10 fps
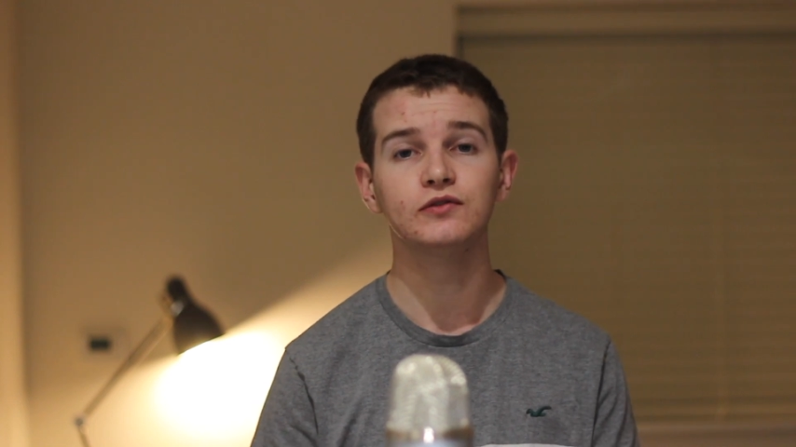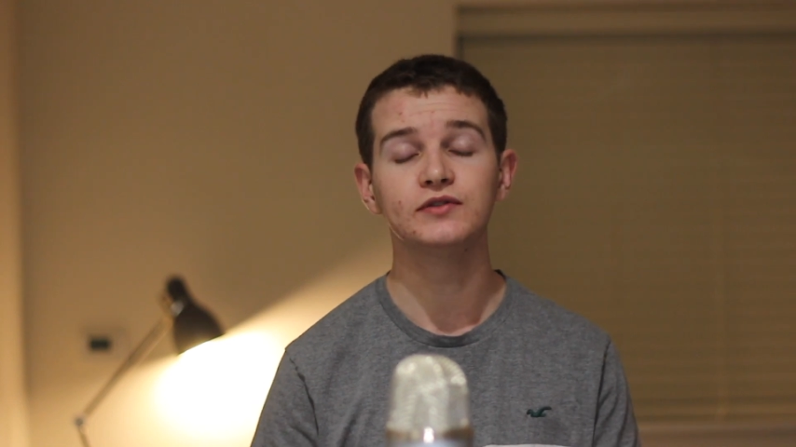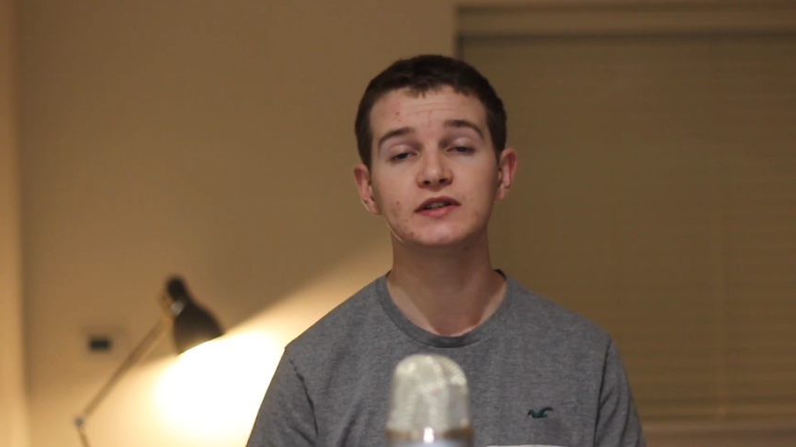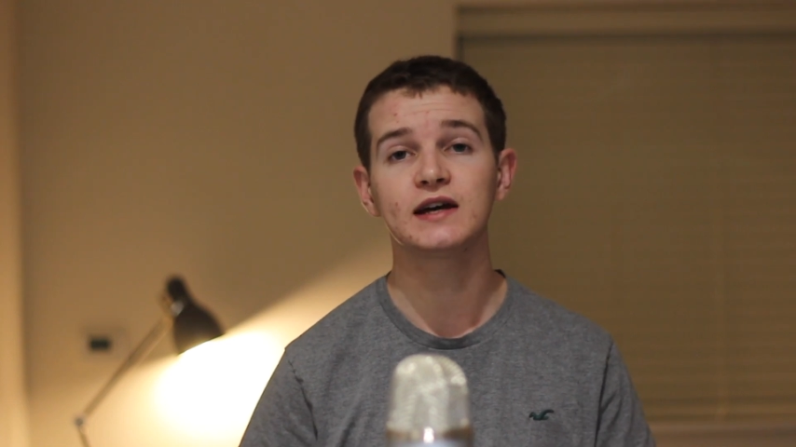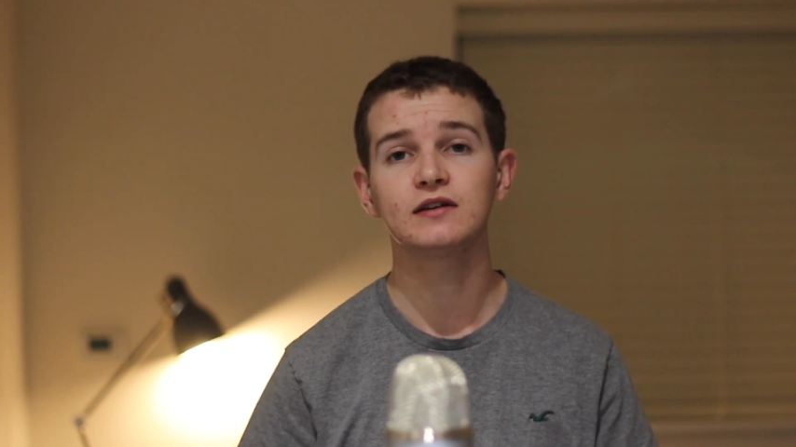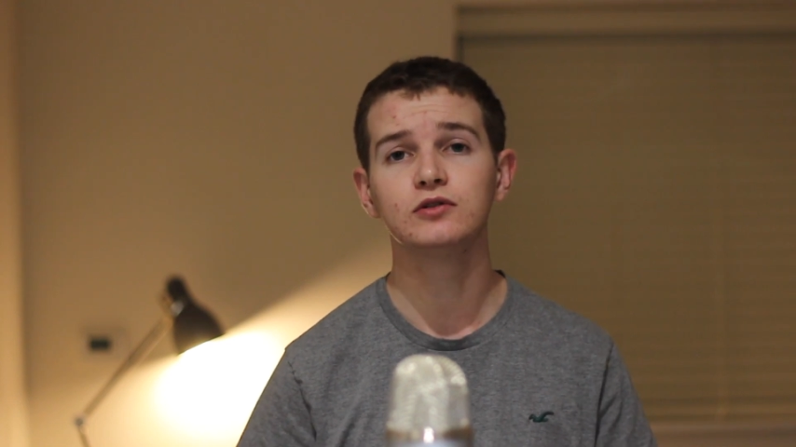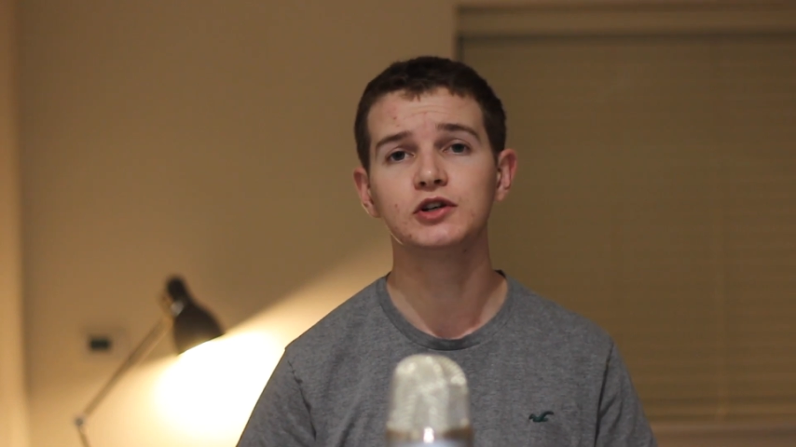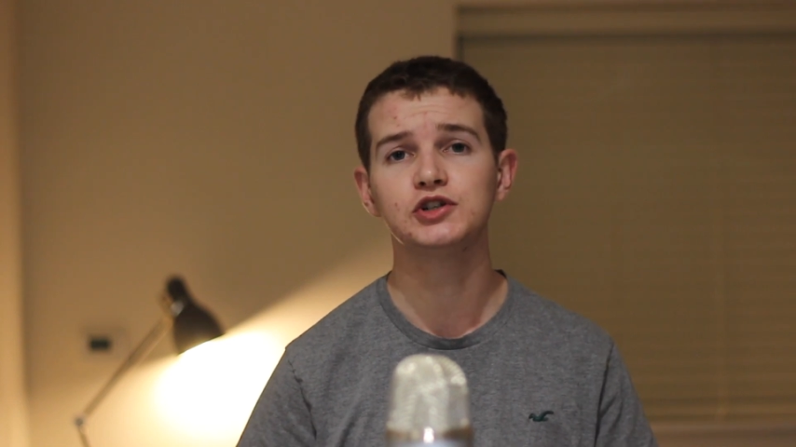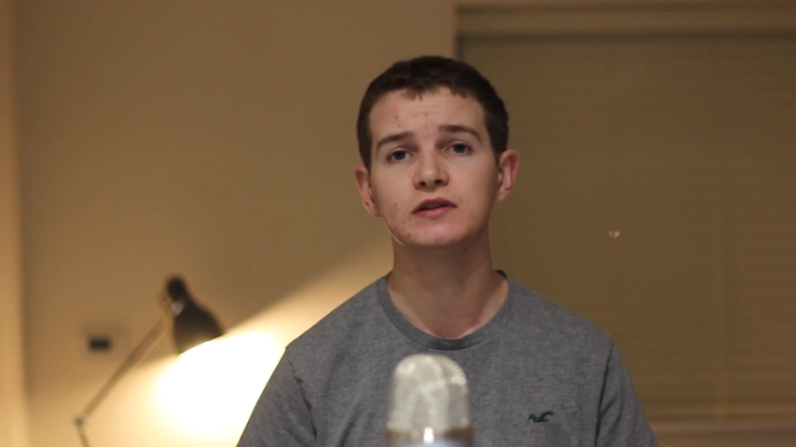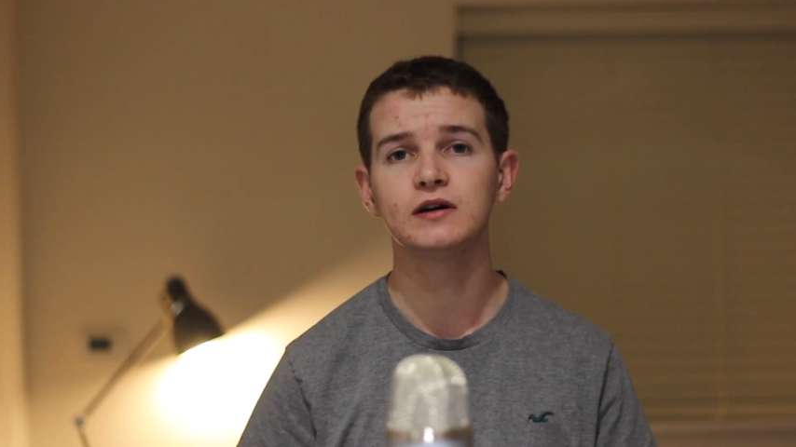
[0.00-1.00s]
of the
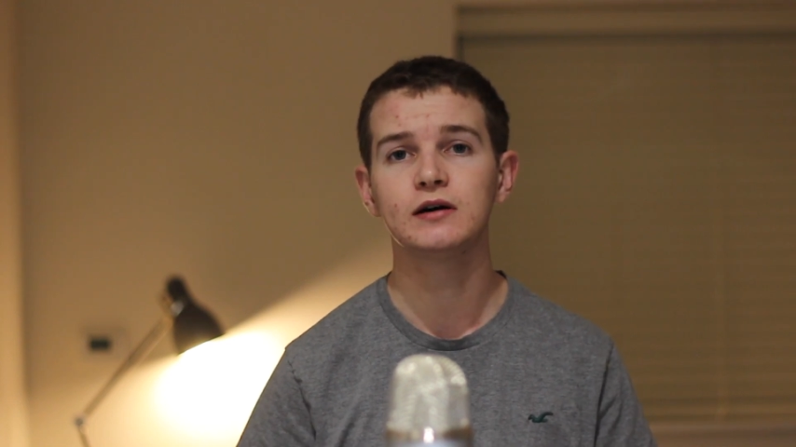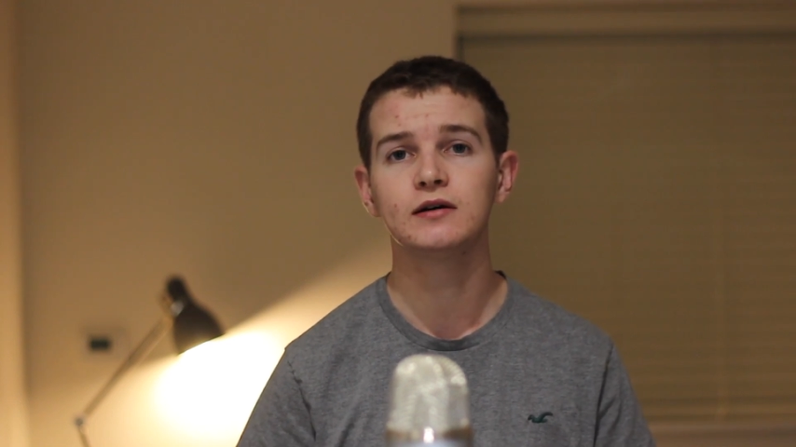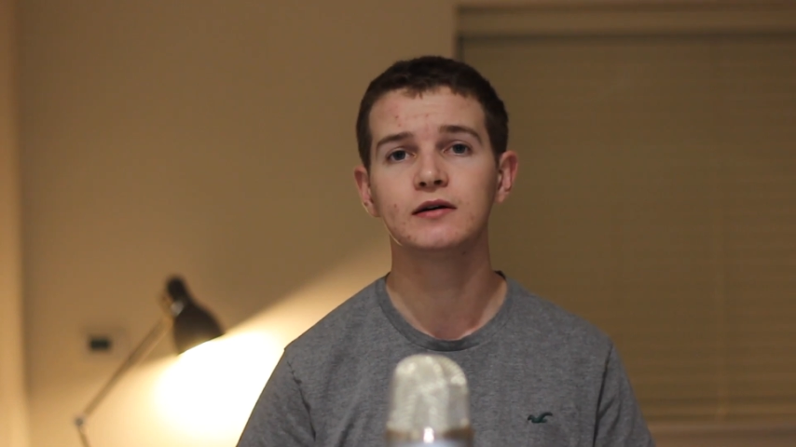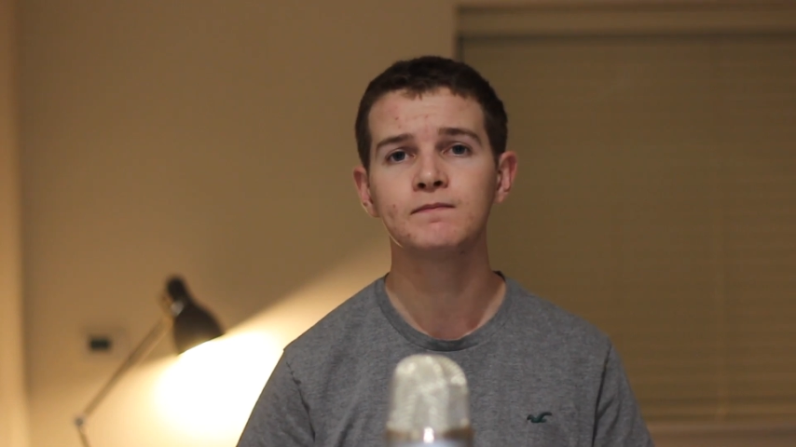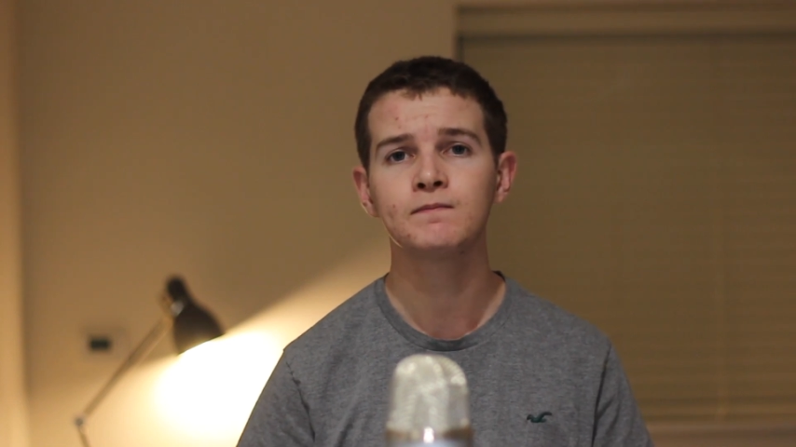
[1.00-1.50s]
technology there.